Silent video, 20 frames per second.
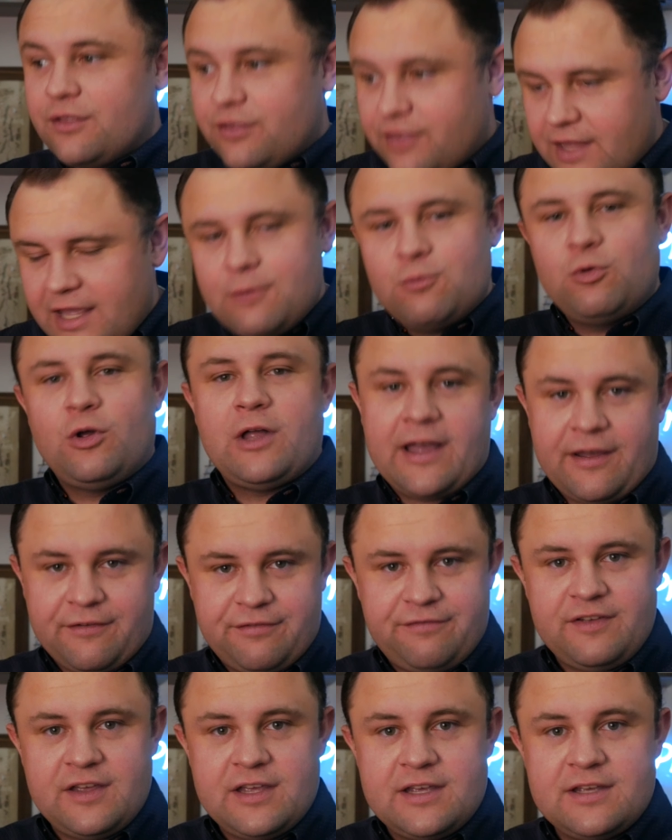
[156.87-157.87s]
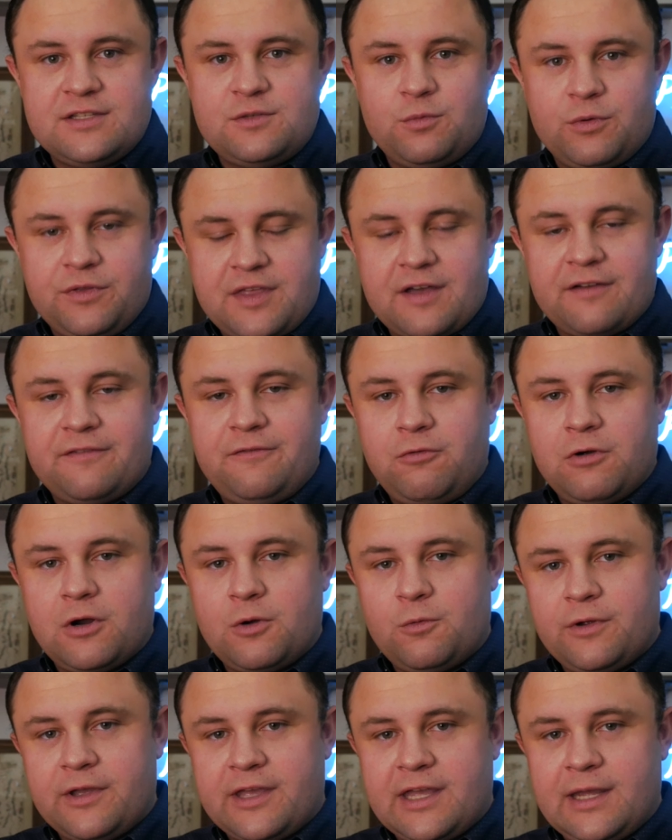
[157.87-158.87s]
they will have fees with that
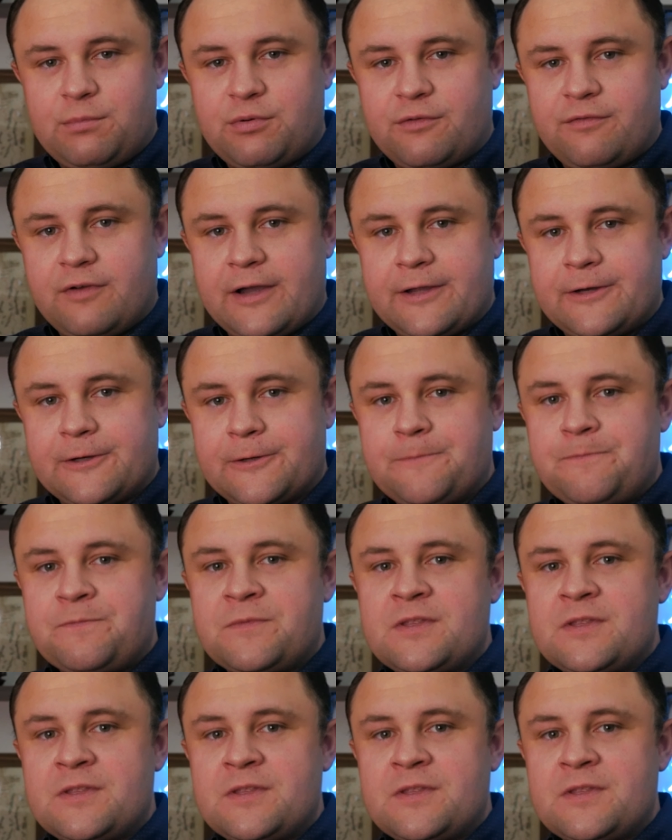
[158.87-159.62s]
401k provider.